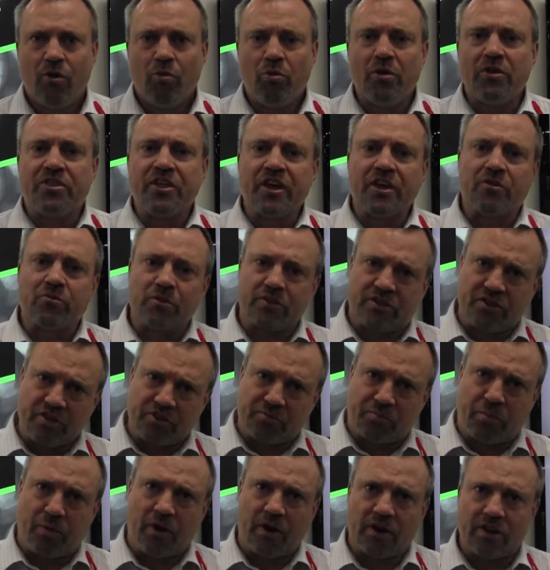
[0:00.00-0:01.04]
We think with
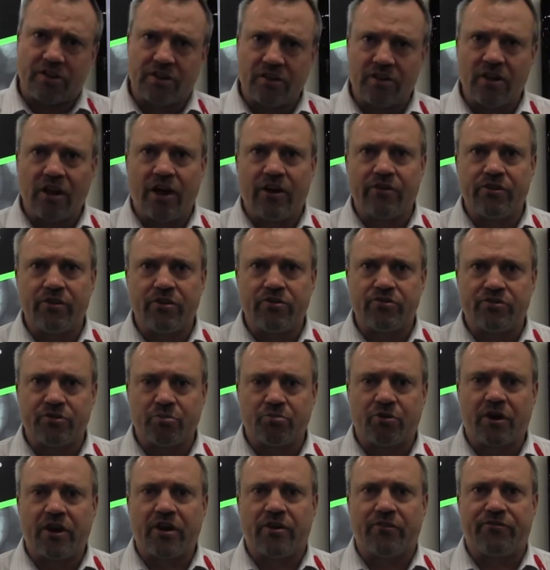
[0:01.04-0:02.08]
this product it'll allow you
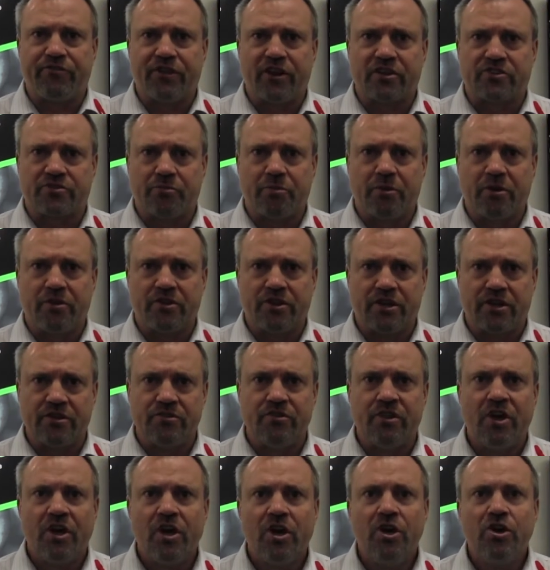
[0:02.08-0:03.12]
some greater flexibility
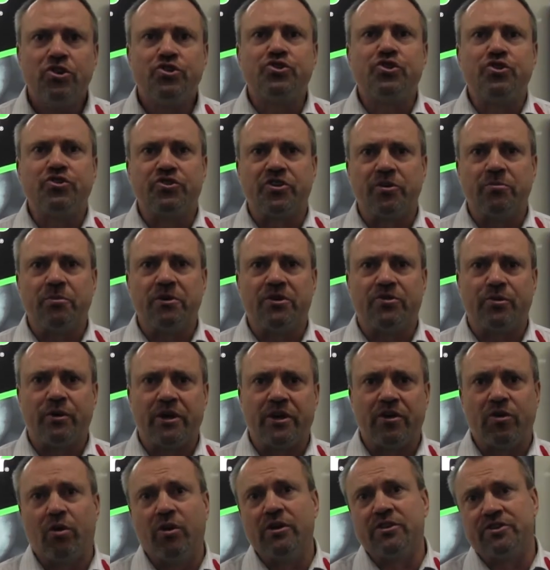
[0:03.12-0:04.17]
in choosing
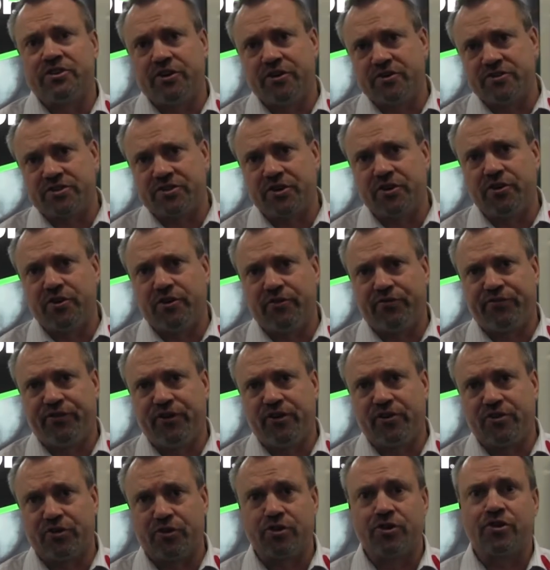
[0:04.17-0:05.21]
between going to your cereal
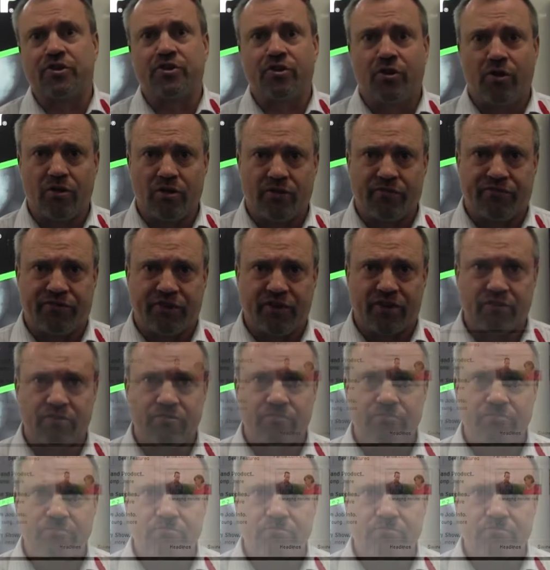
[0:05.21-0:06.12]
field or your canola field.